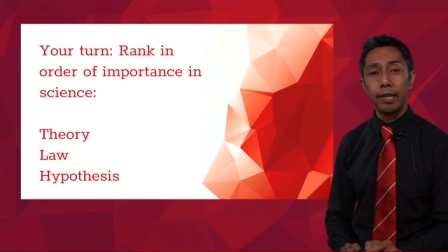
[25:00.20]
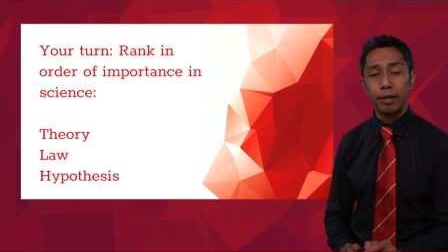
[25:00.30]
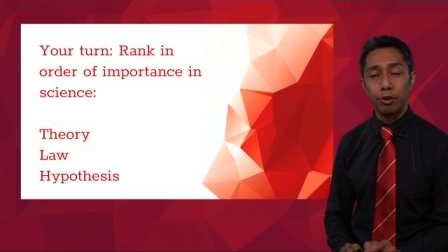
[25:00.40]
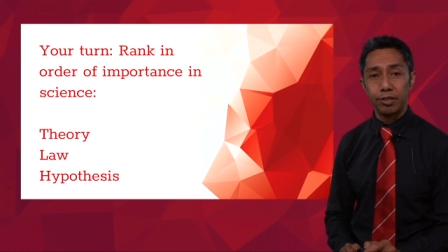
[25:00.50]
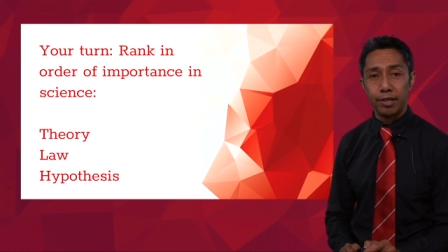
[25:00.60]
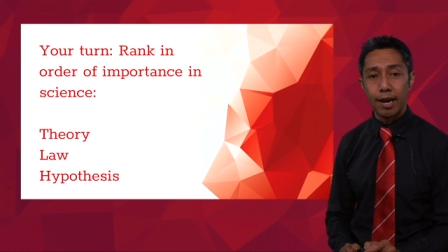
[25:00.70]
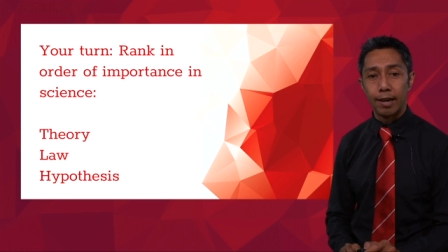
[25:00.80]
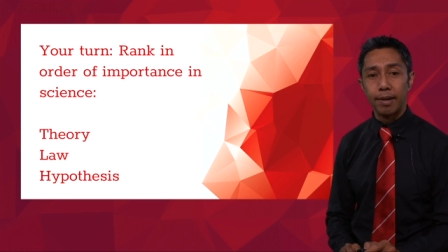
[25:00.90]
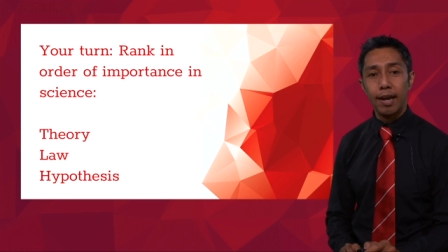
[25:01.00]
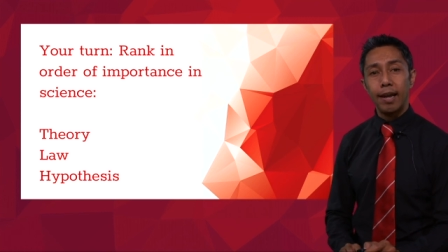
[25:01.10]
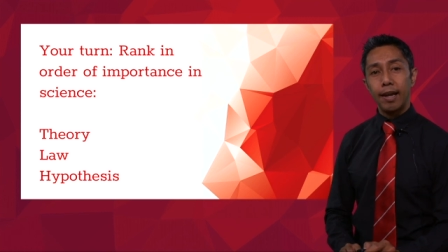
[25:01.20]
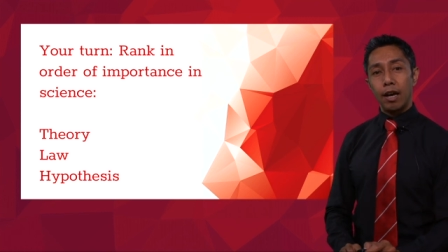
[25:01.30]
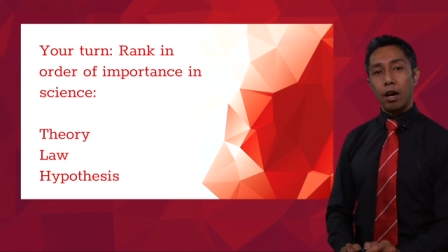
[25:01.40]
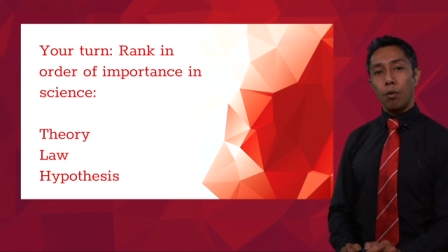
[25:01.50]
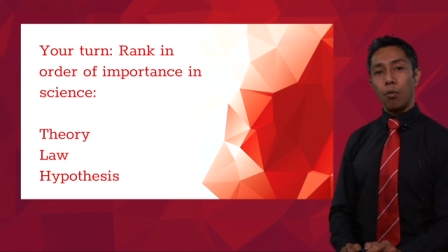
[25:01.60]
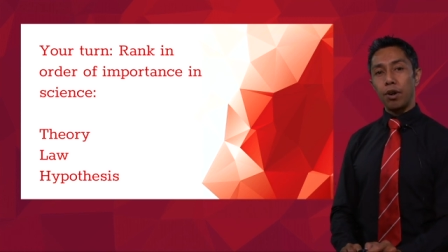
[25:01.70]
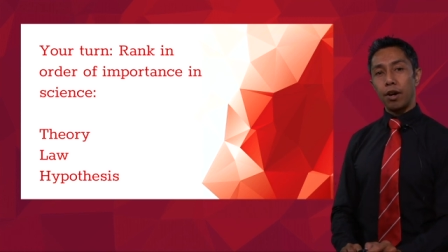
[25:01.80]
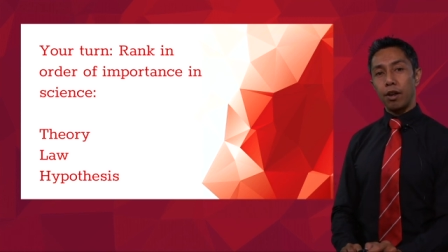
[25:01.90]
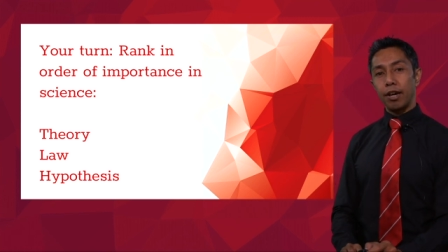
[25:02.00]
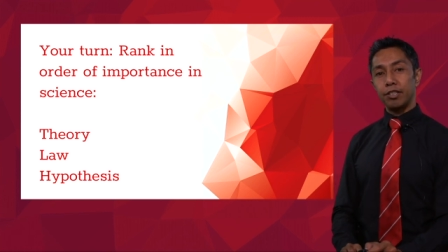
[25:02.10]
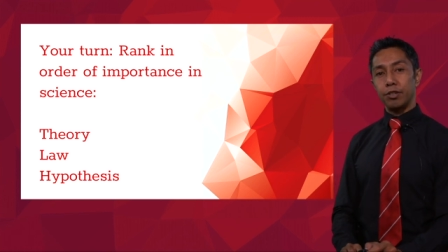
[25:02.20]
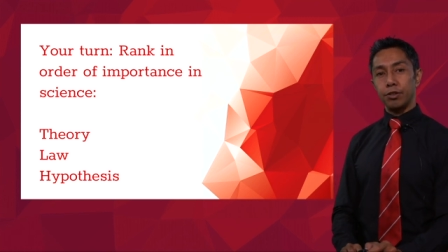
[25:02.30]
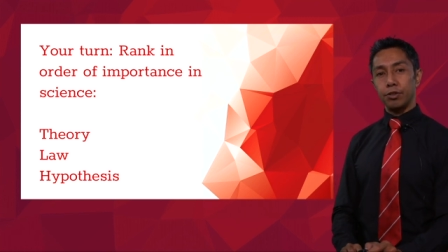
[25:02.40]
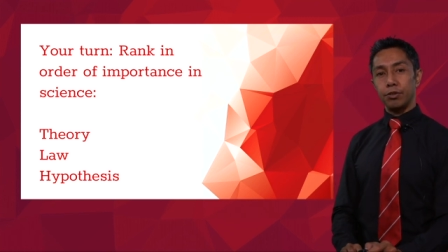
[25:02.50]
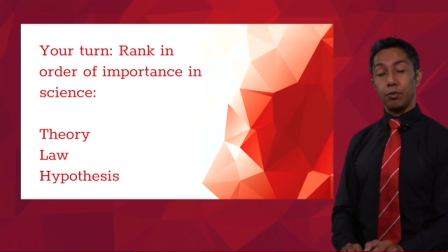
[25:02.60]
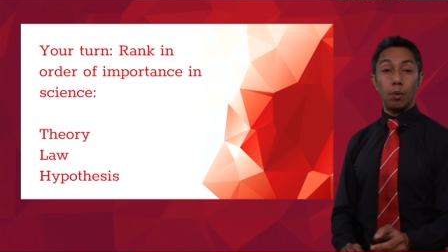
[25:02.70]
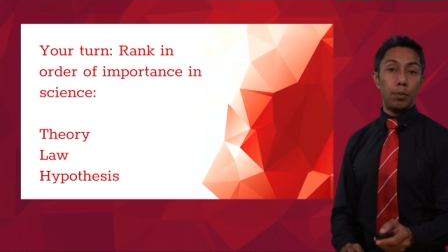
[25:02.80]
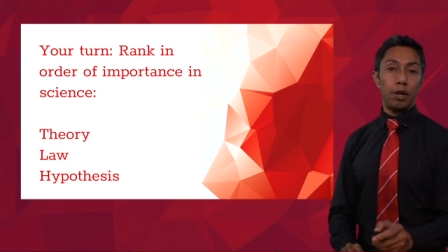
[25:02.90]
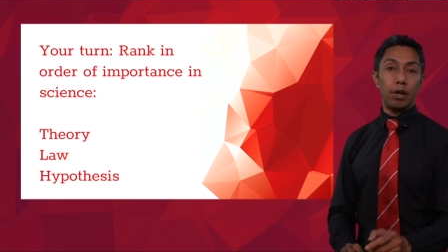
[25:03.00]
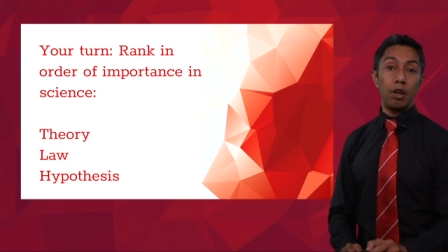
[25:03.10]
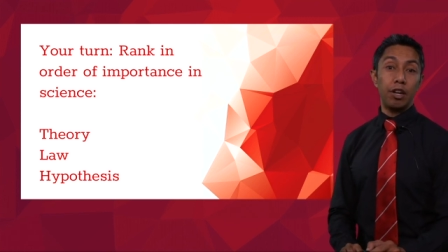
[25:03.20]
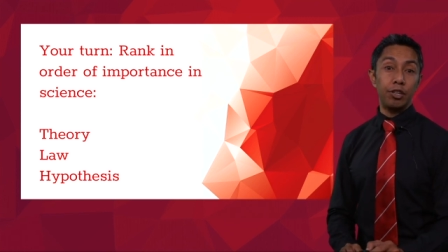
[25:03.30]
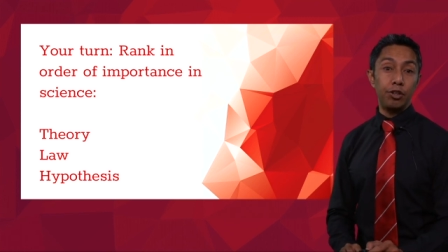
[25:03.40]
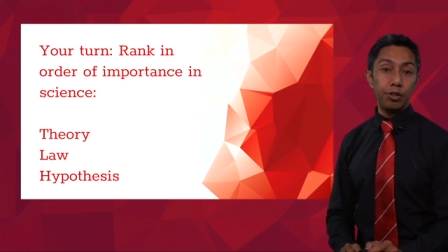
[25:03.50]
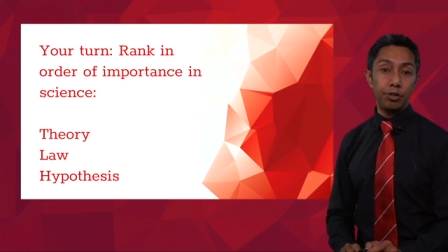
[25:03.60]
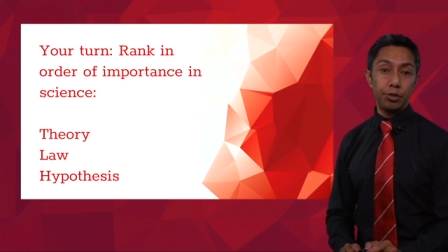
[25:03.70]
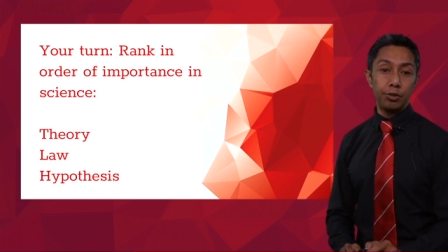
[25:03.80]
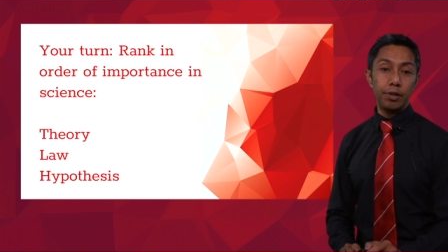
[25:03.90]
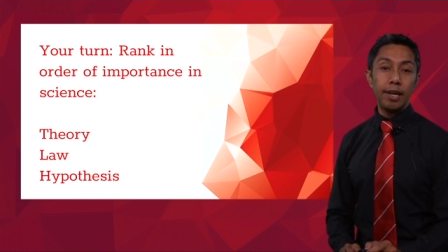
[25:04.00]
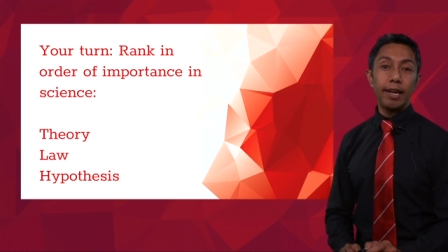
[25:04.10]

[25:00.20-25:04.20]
get on to that, what I'd like to do, what I'd like you to do,